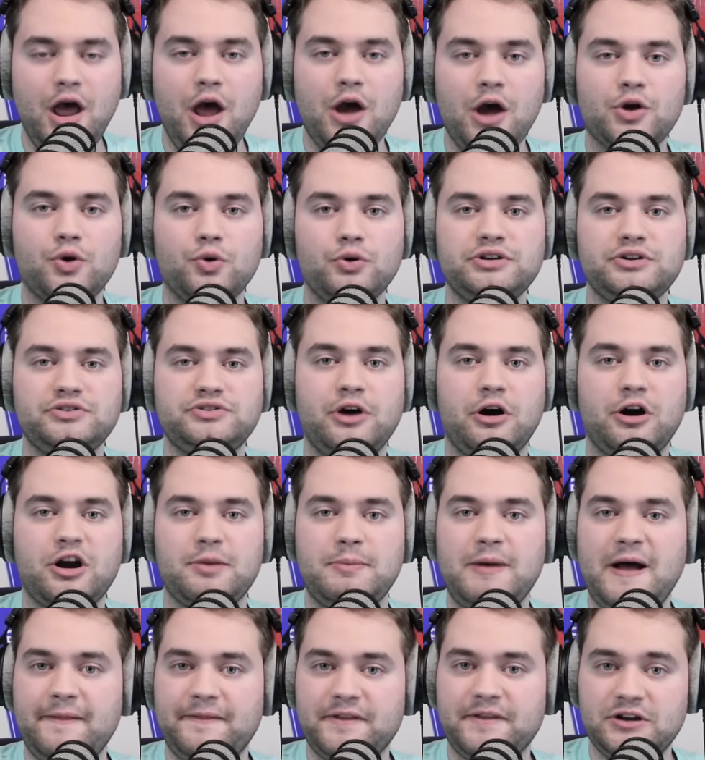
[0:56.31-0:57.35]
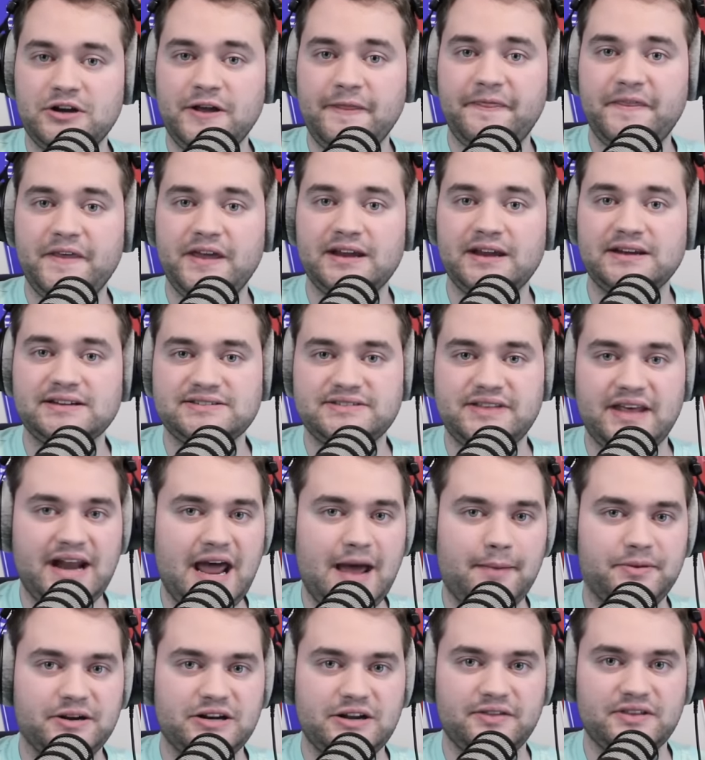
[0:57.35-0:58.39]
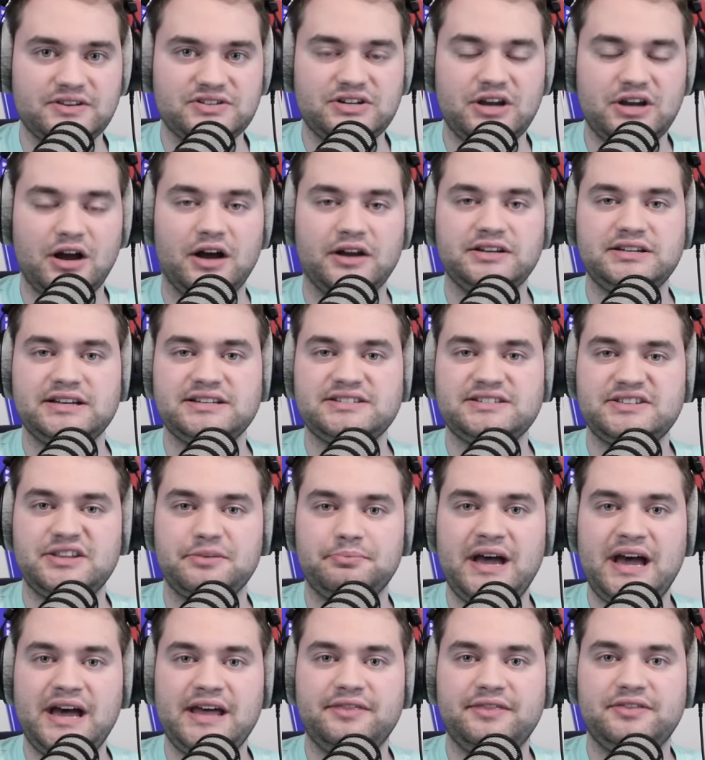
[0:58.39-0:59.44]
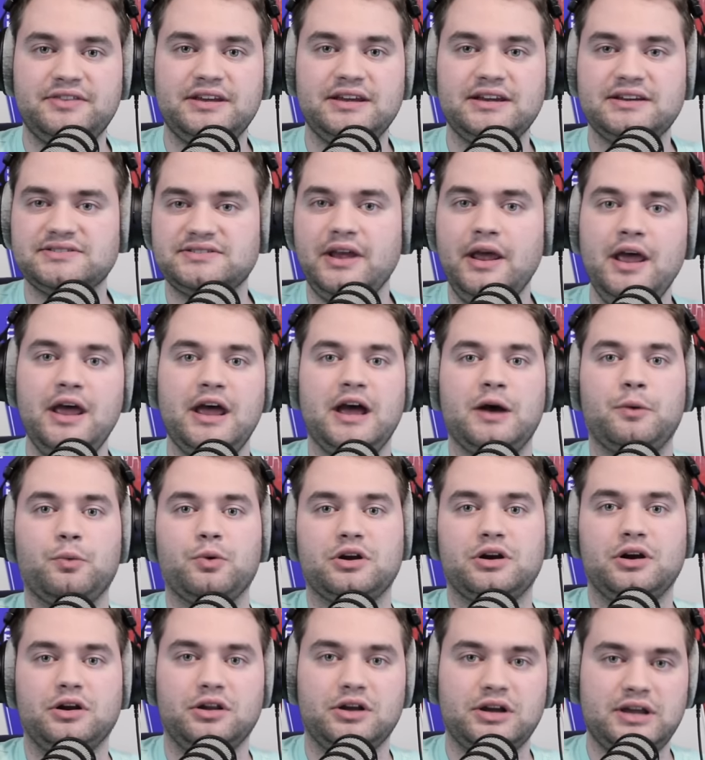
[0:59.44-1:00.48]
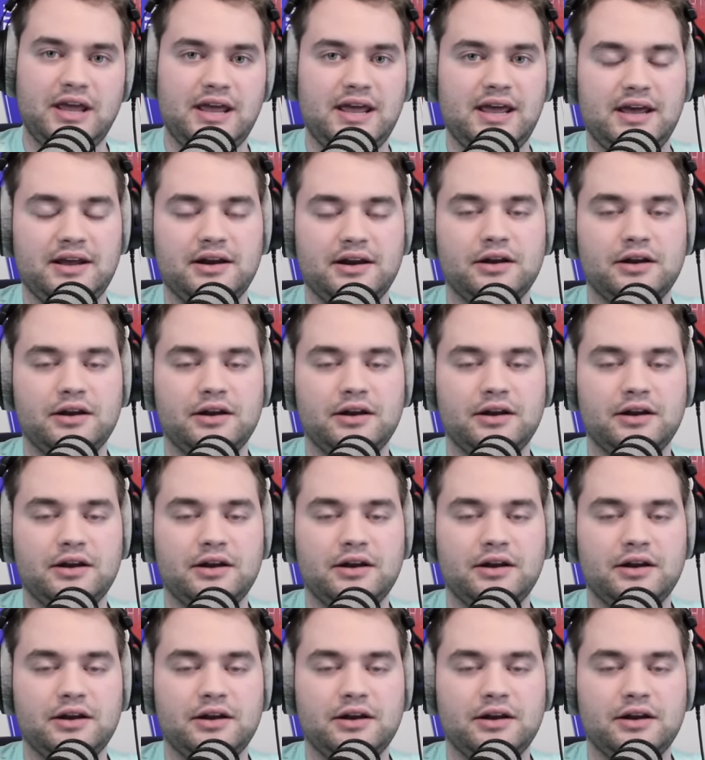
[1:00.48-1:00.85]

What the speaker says: Going to talk about the good things that happened in this contest, the bad things, and we're going to look ahead